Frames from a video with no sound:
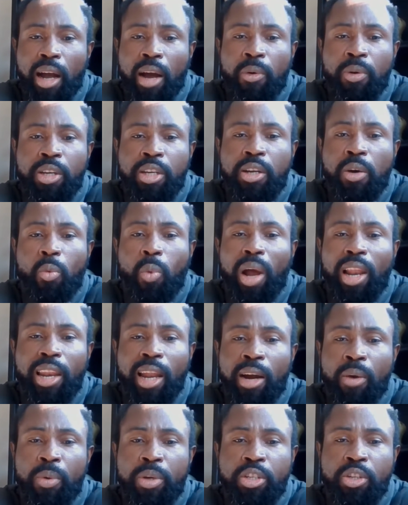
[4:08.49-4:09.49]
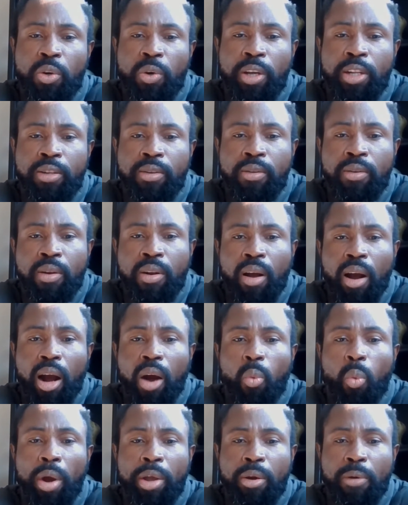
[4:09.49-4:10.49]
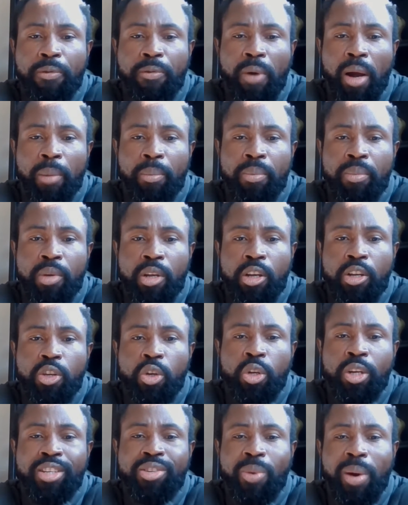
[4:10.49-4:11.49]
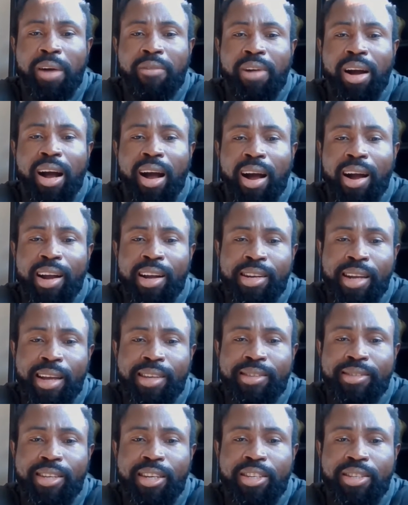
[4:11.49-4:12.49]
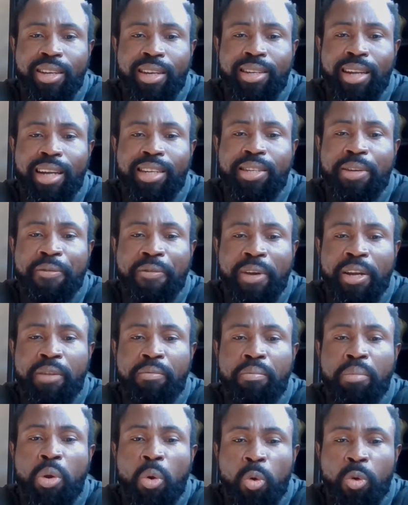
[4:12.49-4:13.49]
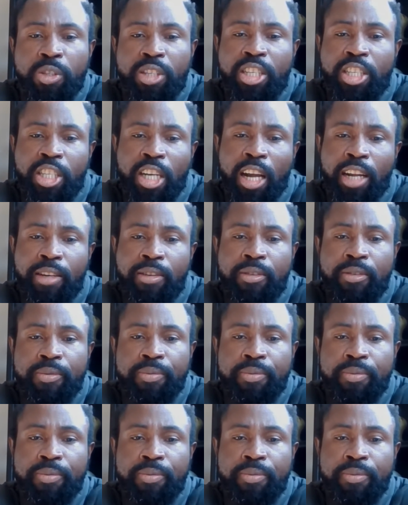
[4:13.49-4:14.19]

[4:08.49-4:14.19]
I don't care what language you're in or where you're from, you need to have an organization that defend musician.